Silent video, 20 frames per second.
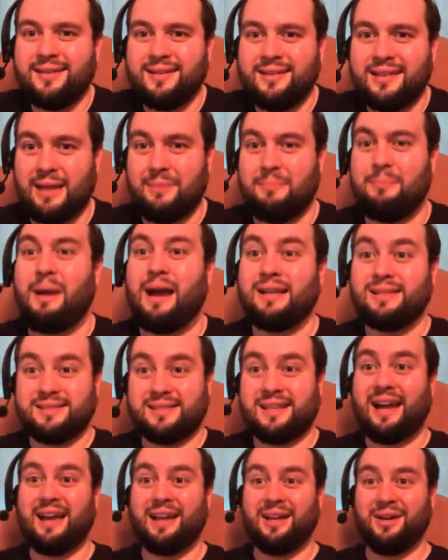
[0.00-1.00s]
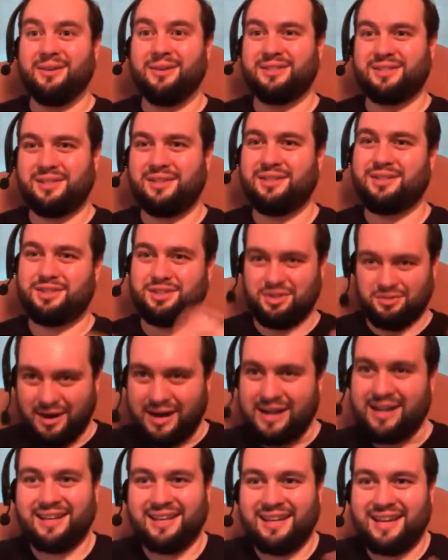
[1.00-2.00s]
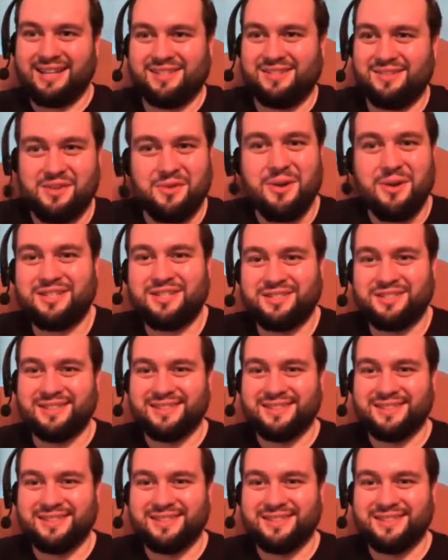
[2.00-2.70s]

Like my style is to just directly answer the question.